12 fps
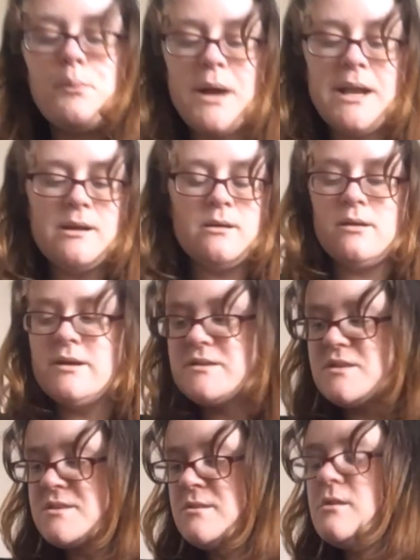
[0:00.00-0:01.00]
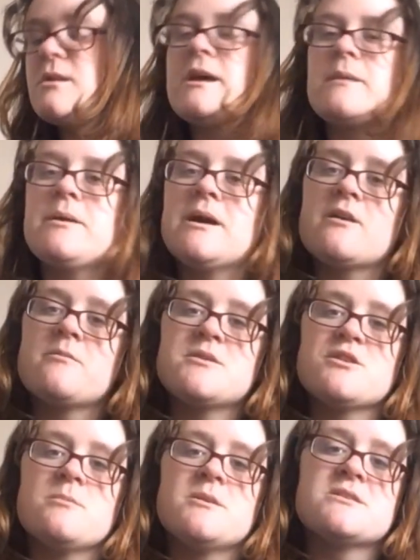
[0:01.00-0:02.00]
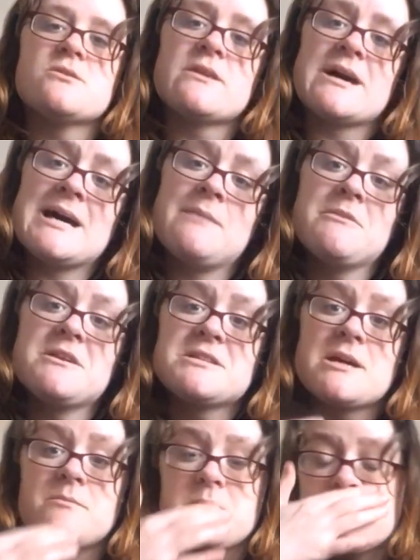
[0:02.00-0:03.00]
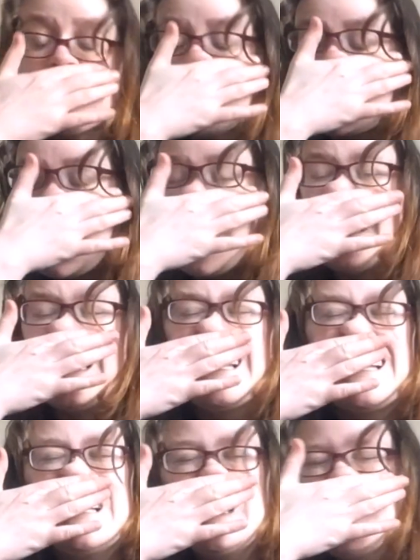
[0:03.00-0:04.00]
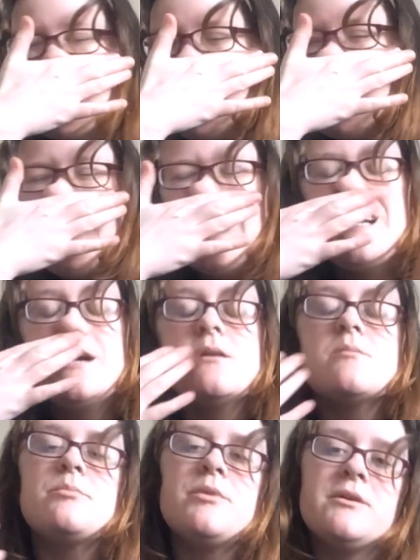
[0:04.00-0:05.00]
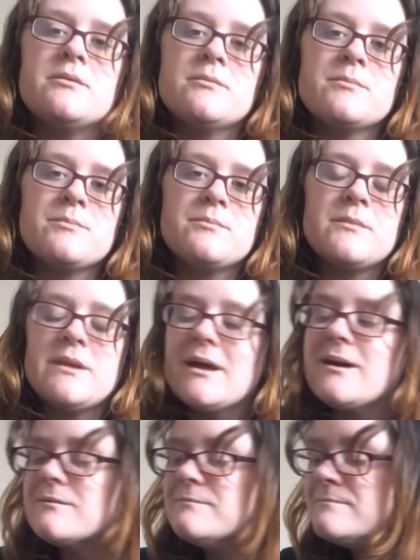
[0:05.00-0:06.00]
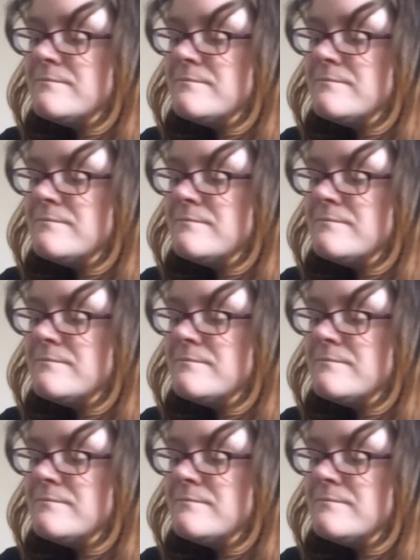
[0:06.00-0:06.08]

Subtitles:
Well, it doesn't look like a pair of pajamas or the ham in a temperance hotel. But, yeah.